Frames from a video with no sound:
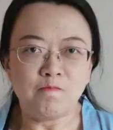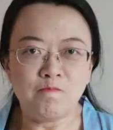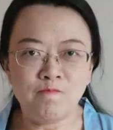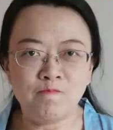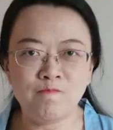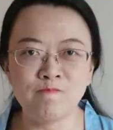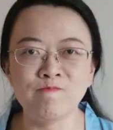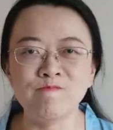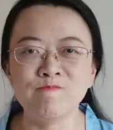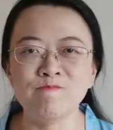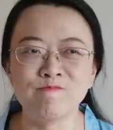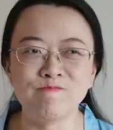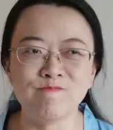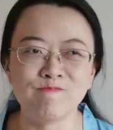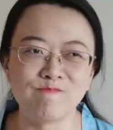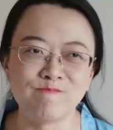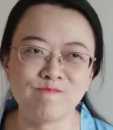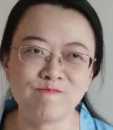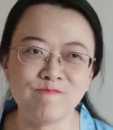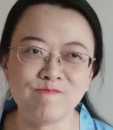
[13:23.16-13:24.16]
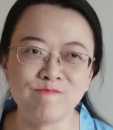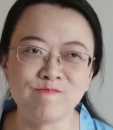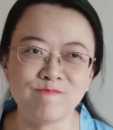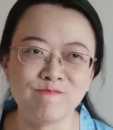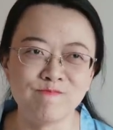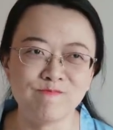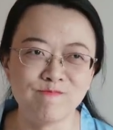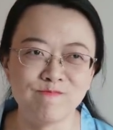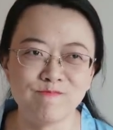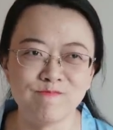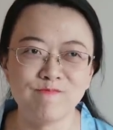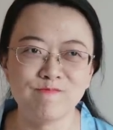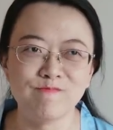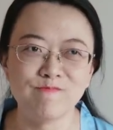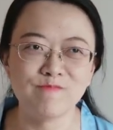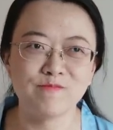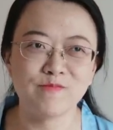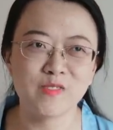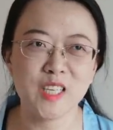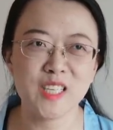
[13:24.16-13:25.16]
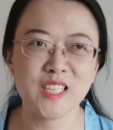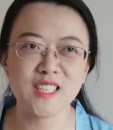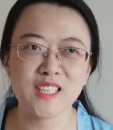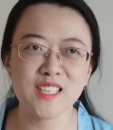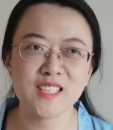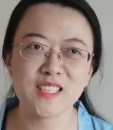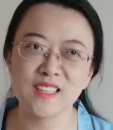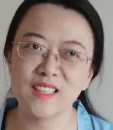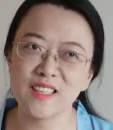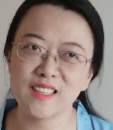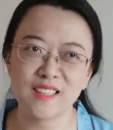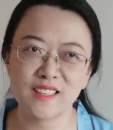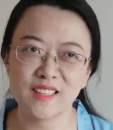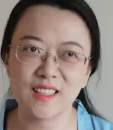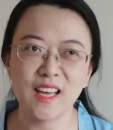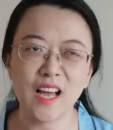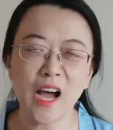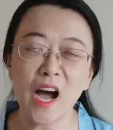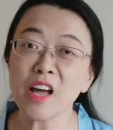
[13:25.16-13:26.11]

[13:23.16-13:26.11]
This is like,